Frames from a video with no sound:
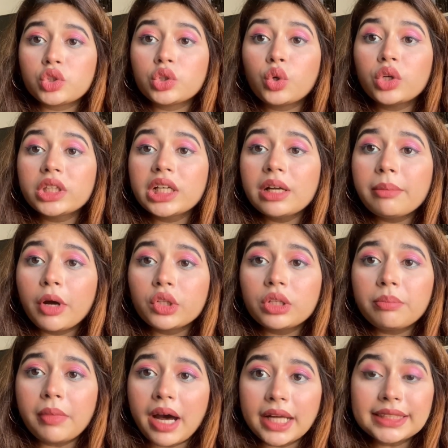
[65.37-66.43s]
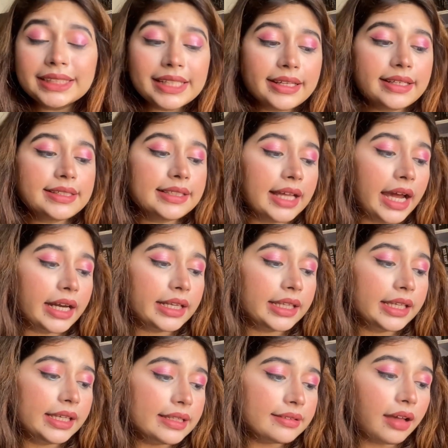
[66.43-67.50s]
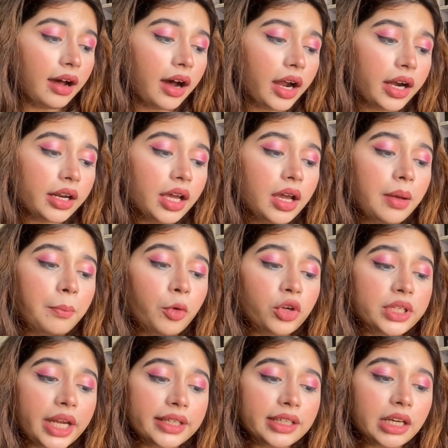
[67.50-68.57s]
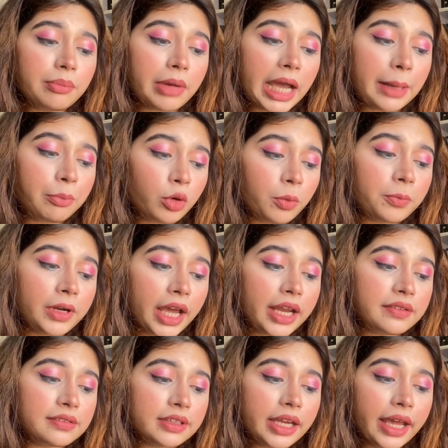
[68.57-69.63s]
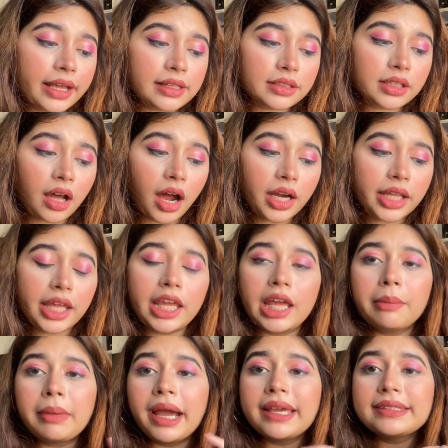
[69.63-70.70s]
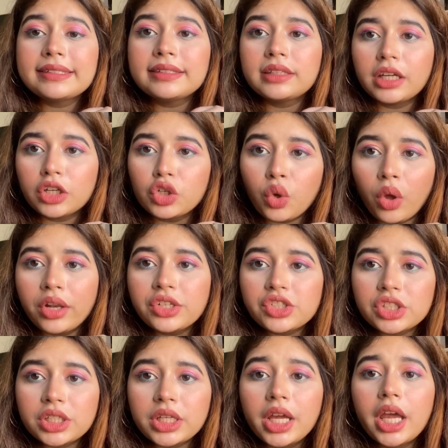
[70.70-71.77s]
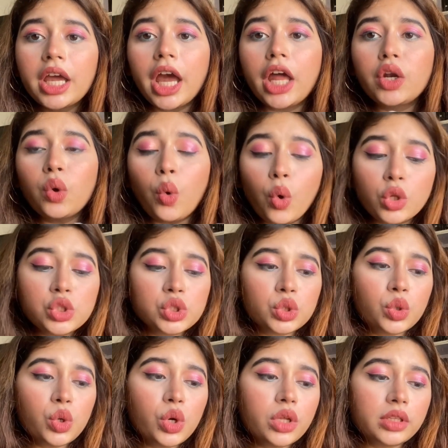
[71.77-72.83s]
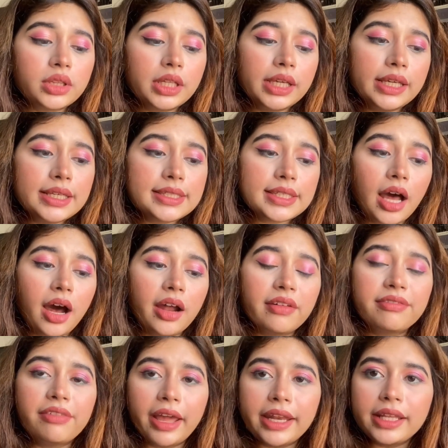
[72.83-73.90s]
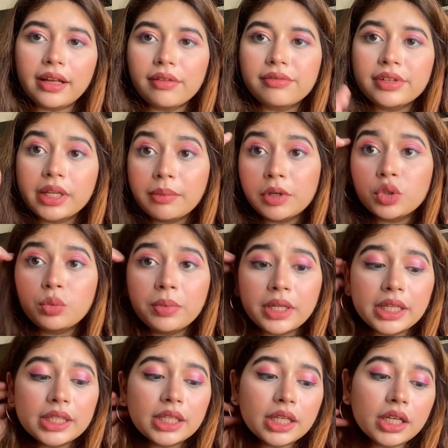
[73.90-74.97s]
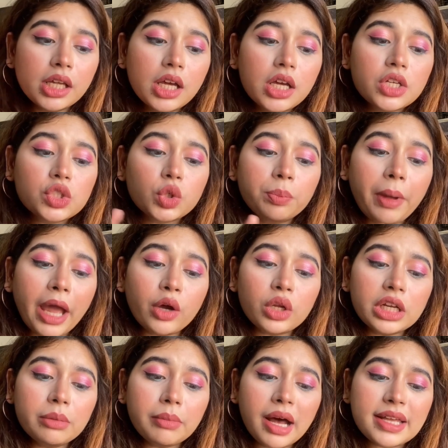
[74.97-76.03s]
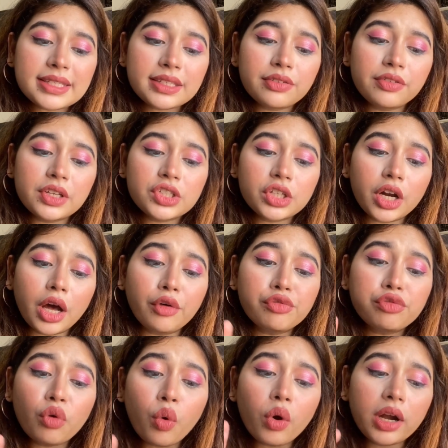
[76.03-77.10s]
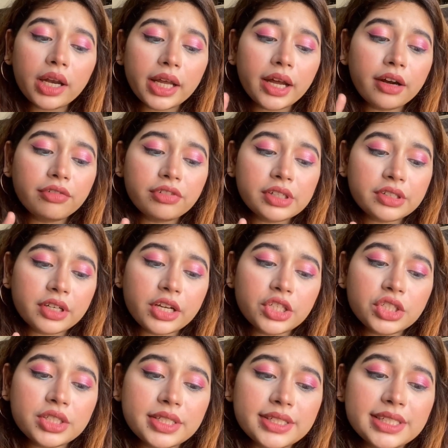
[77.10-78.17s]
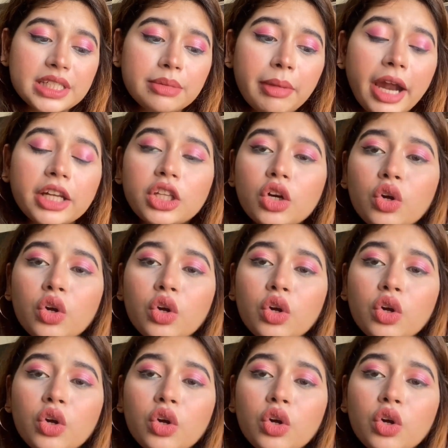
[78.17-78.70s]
the good thing about the mask is that these are protected by proprietary HealthGuard AMIC technology, and also these are very comfortable to breathe in. So Pangolin masks feature a 4-layer filtration system at the